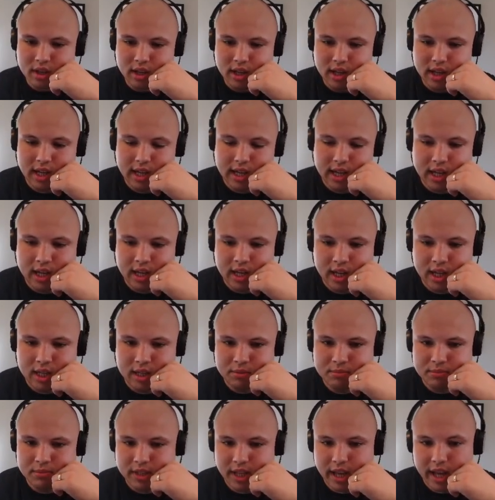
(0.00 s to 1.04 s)

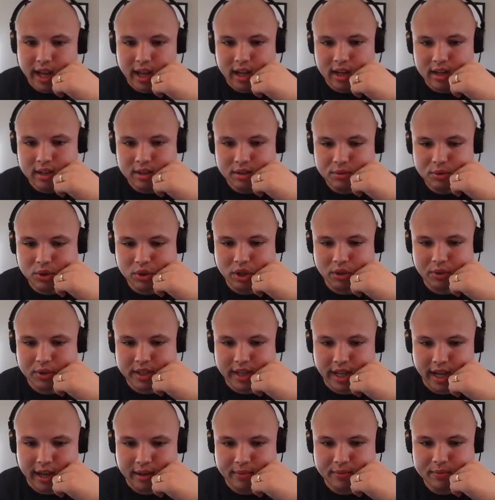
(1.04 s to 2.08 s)
Yeah, we'll go with
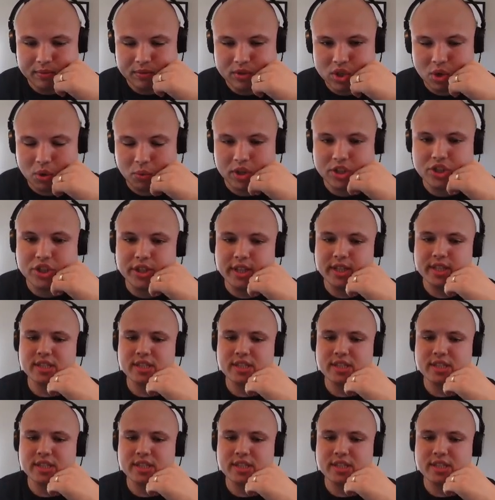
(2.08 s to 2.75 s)
that. So once you get